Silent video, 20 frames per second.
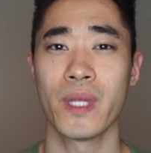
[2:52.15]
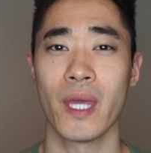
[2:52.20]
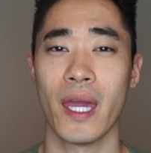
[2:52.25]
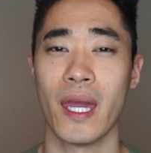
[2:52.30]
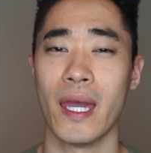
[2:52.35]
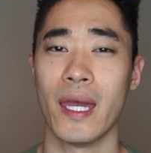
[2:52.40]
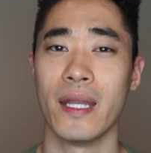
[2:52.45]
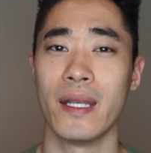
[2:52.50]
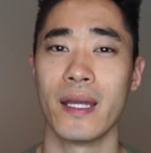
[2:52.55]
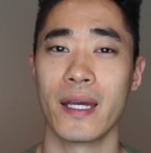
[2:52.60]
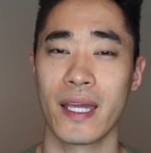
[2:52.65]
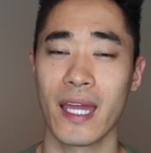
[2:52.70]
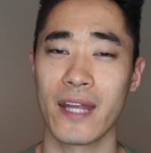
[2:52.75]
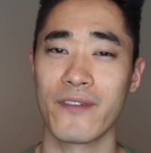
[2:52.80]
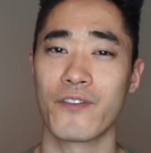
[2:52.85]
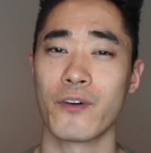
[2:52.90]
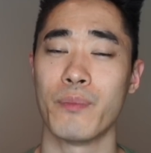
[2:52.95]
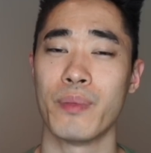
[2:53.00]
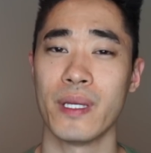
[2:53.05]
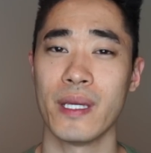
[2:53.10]
And
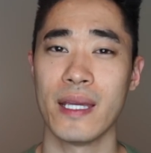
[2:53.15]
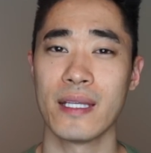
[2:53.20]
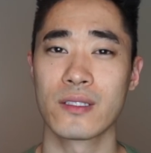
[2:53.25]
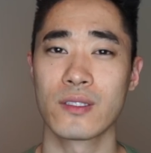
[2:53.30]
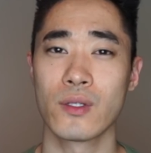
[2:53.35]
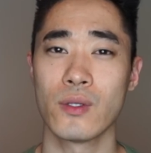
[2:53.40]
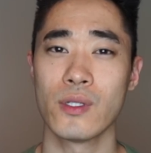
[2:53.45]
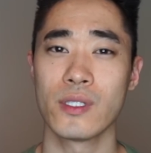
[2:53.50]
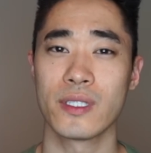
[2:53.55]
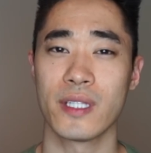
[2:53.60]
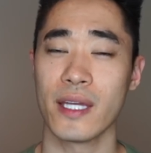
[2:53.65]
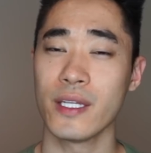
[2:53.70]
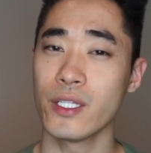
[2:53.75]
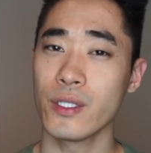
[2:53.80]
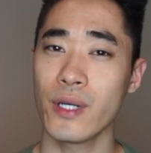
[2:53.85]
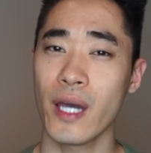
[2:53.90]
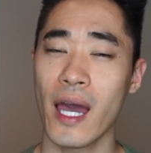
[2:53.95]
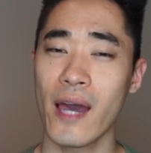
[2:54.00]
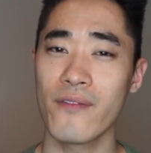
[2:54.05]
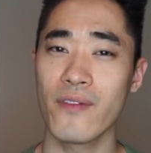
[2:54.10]
again, for PA schools, they
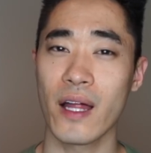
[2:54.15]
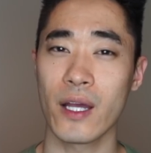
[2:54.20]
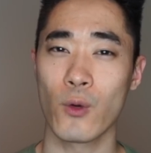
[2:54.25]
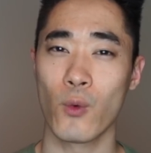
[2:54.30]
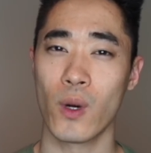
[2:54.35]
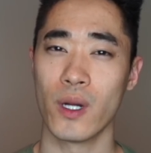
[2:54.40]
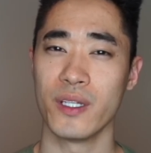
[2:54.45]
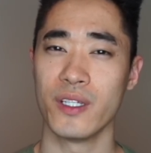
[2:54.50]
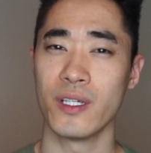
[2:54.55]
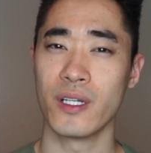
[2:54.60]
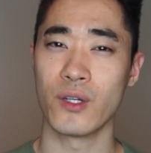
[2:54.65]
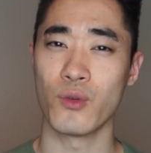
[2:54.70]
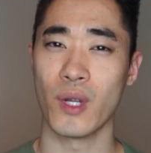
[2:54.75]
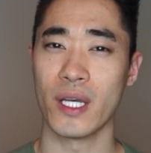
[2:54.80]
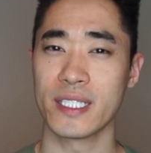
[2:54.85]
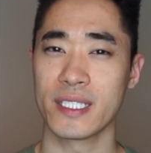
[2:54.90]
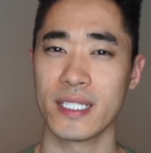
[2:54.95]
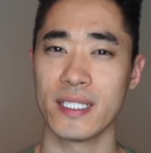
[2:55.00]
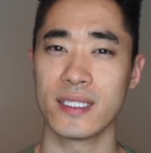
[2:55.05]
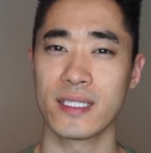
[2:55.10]
do have like 1-year
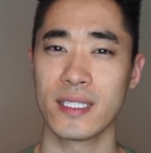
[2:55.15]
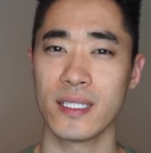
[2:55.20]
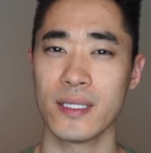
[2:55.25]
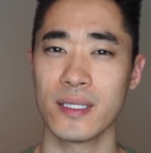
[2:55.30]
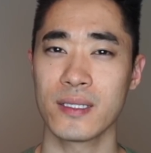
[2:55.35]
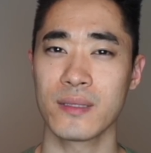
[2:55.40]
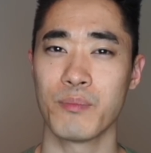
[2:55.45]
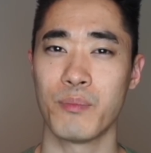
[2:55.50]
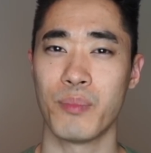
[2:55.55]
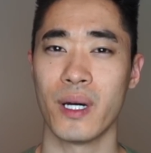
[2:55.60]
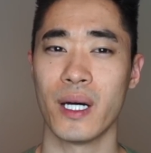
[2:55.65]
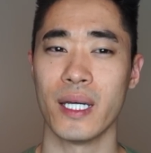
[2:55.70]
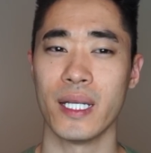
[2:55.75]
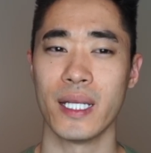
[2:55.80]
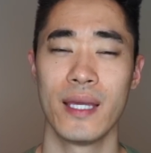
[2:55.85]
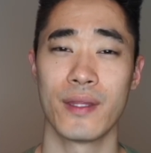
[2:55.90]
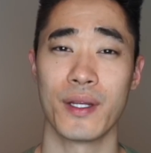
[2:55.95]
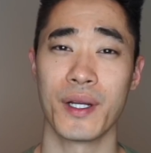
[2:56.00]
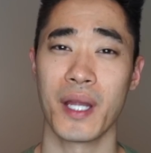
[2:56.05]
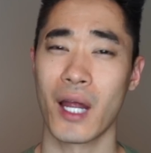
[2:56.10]
residencies,
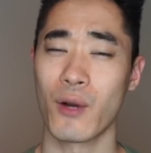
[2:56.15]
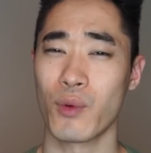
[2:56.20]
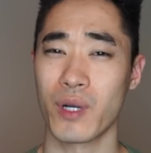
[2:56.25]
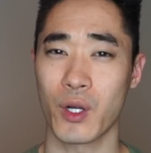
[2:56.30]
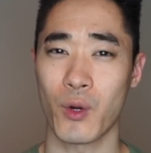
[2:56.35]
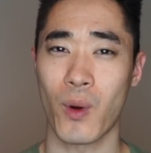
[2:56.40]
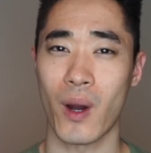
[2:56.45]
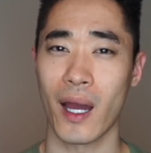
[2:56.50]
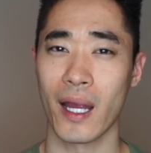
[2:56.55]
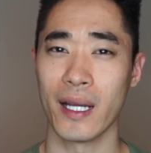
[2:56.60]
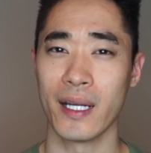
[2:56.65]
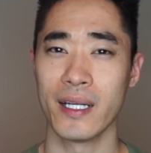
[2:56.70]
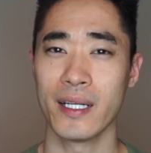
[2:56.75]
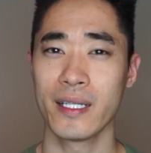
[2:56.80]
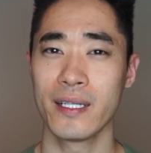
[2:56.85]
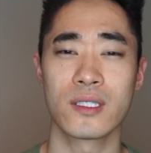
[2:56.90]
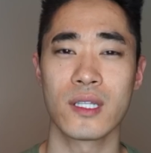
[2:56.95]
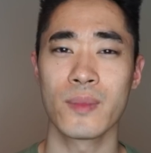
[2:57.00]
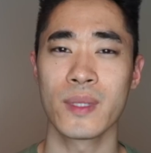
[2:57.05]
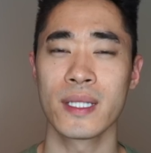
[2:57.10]
but they're not
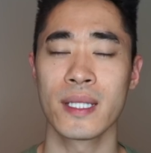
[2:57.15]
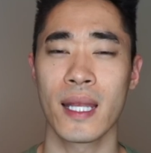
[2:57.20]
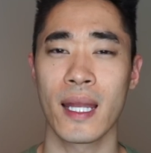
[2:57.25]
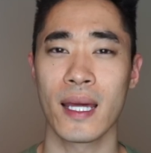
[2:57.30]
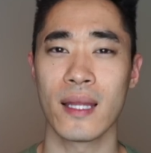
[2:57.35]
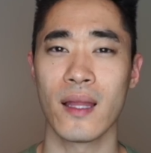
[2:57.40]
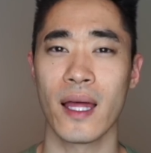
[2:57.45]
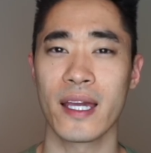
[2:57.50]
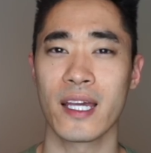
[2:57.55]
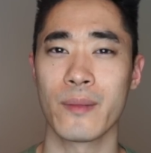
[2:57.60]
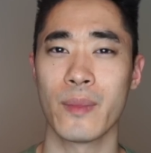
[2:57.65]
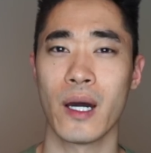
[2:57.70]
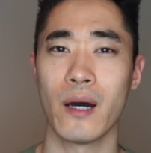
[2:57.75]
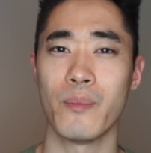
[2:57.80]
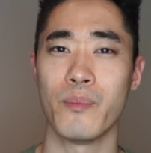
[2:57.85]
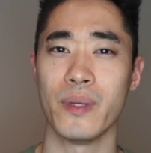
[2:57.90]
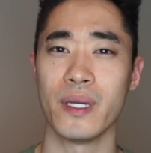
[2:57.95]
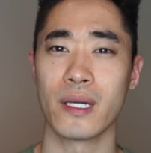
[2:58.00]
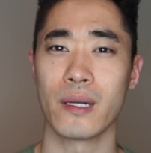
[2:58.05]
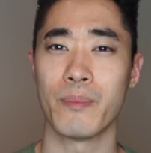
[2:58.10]
required. Something that I like
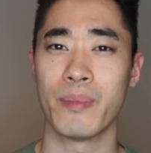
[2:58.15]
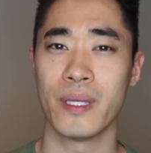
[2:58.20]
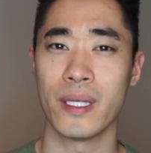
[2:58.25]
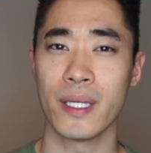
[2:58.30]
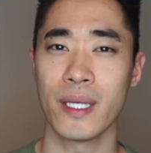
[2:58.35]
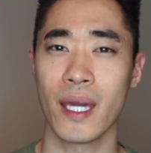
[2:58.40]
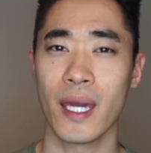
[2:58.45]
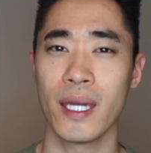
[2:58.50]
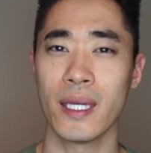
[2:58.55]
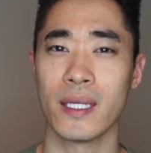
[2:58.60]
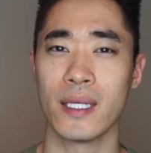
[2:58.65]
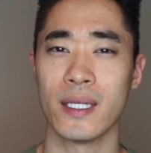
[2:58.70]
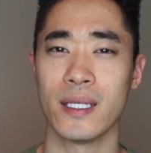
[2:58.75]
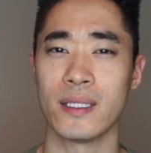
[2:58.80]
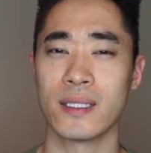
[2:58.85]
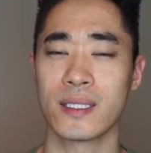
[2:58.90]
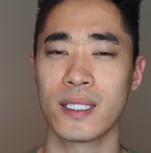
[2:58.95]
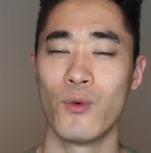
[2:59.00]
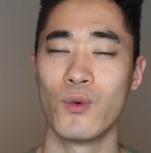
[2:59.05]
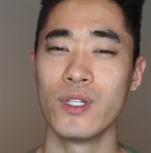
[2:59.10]
about being a PA
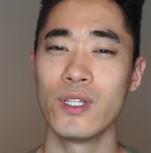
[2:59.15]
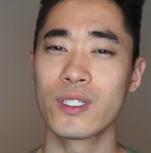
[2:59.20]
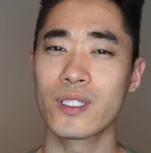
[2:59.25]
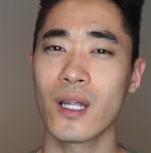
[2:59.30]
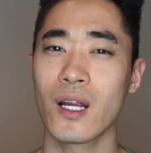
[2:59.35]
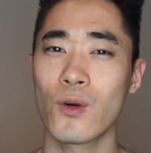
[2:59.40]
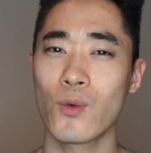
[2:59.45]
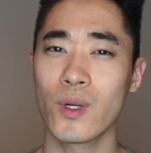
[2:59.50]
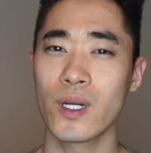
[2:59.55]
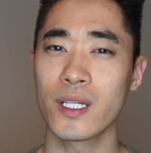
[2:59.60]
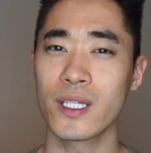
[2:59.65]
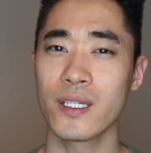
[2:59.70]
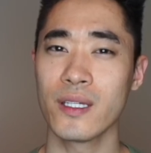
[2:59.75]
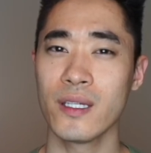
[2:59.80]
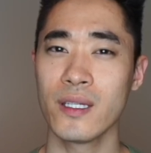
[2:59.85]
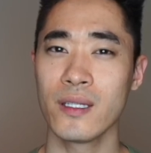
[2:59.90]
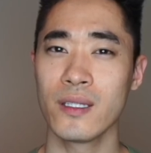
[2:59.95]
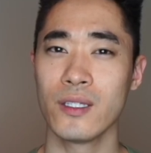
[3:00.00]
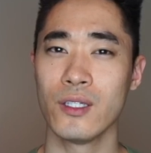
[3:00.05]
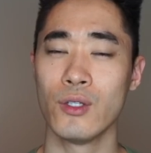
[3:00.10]
is when you start
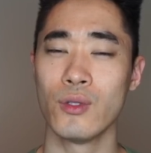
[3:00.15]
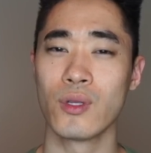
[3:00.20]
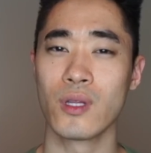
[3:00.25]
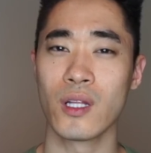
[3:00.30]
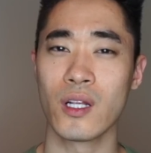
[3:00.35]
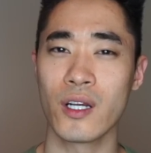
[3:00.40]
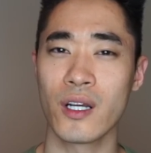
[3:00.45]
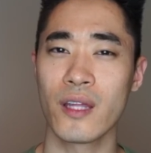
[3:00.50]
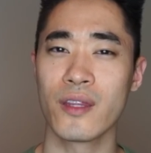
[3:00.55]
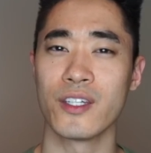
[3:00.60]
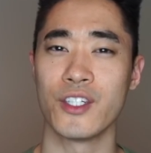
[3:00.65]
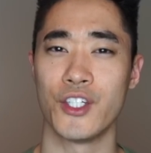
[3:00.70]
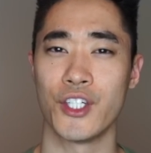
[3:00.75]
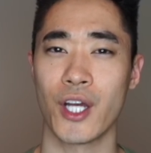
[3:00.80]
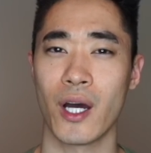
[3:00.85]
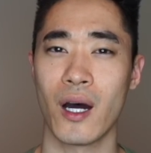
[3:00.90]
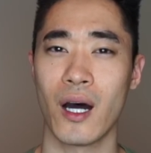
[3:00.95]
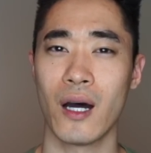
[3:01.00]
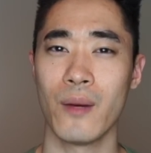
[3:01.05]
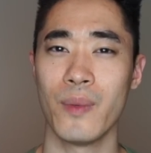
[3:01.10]
working, you learn on the
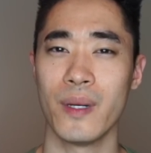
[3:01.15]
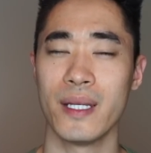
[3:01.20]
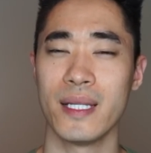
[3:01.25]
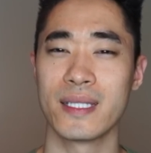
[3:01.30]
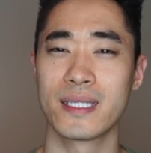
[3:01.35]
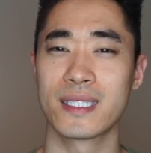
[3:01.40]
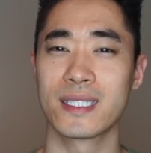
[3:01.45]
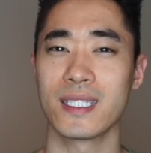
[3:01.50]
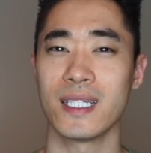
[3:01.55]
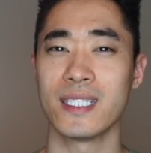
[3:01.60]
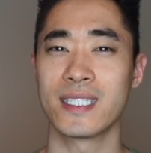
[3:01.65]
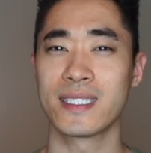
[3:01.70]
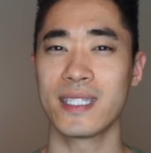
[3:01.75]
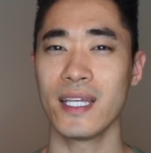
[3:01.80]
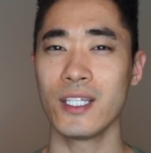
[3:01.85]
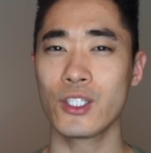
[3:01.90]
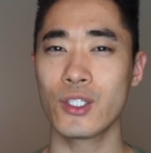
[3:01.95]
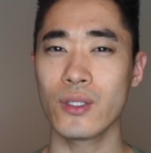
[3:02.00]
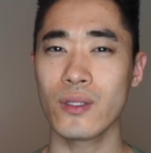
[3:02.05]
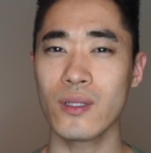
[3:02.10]
job and it's
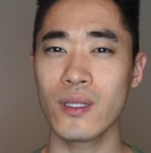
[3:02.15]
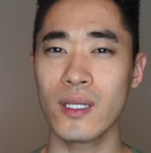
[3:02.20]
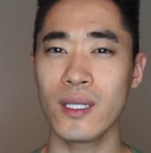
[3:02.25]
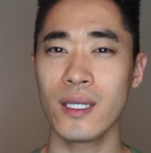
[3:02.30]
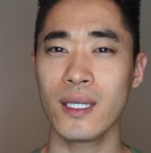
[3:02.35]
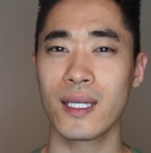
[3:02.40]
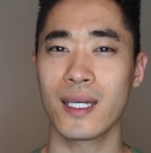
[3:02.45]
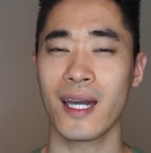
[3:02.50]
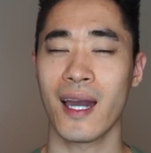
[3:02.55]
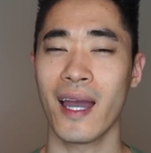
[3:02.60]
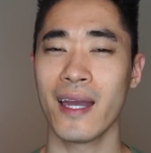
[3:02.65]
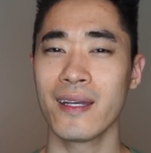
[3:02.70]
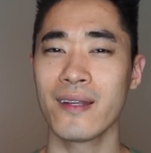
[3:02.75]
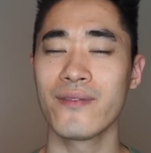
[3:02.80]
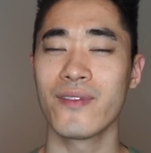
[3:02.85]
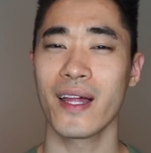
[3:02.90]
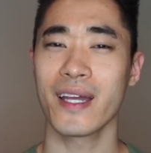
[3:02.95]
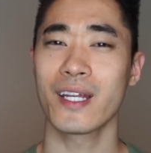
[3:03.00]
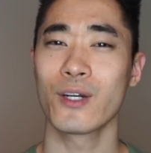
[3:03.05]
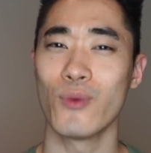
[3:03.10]
essentially kind
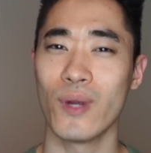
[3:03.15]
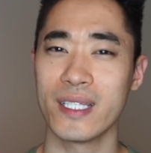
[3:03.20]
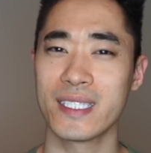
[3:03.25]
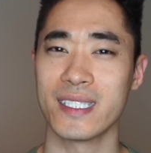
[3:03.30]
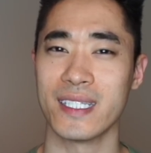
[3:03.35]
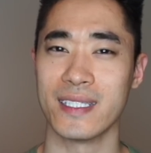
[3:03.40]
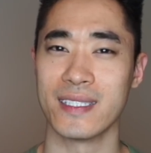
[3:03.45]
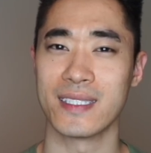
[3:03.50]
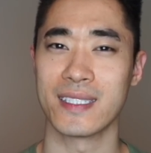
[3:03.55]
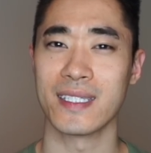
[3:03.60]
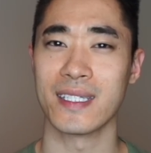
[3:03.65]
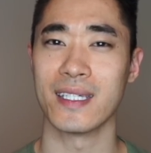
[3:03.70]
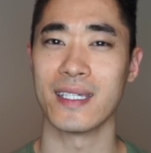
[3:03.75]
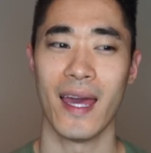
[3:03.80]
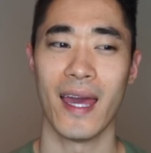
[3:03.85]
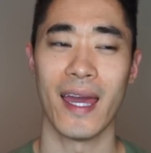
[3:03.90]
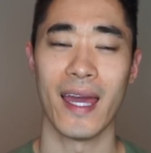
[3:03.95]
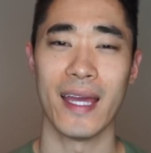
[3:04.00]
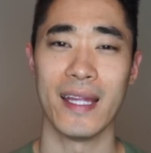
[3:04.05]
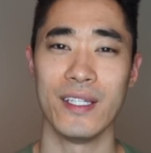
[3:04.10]
of like a residency
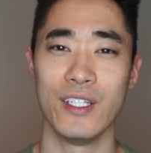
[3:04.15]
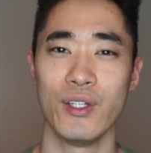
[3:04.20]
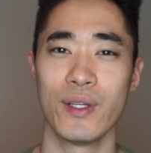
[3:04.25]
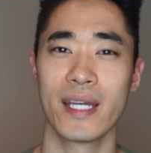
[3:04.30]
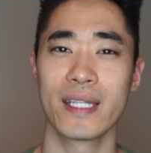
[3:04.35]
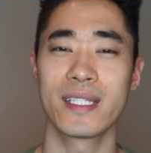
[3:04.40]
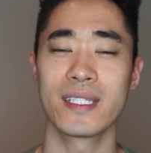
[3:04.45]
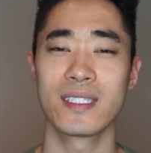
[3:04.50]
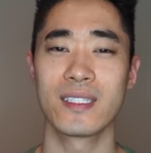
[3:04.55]
and you get to